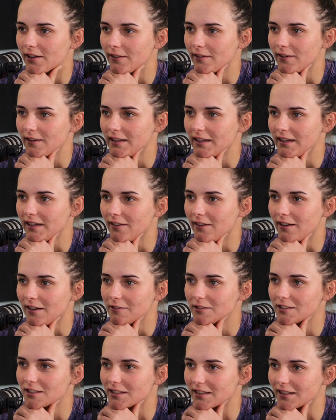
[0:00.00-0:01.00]
only I
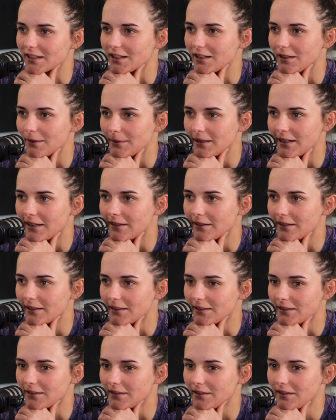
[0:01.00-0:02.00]
was thinking about
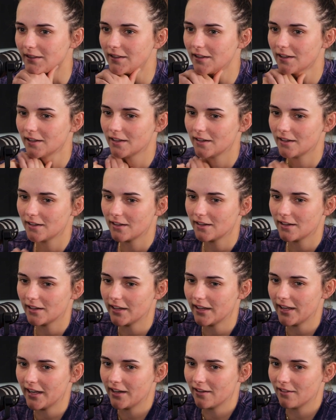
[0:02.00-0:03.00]
and
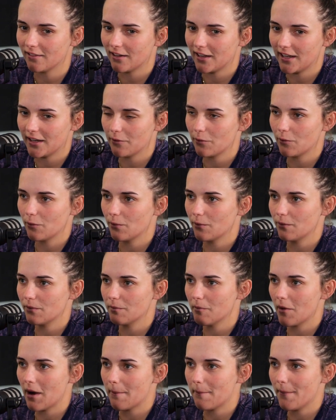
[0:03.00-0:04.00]
like
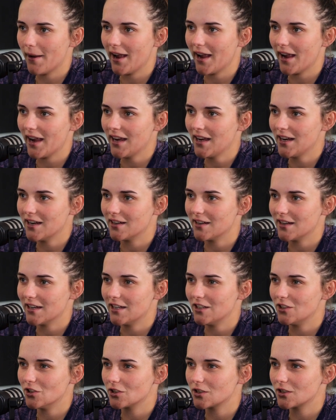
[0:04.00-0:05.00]
my pain, and
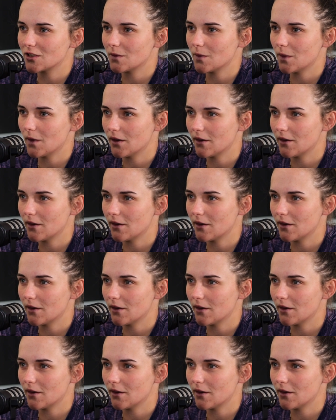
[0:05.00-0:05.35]
he just,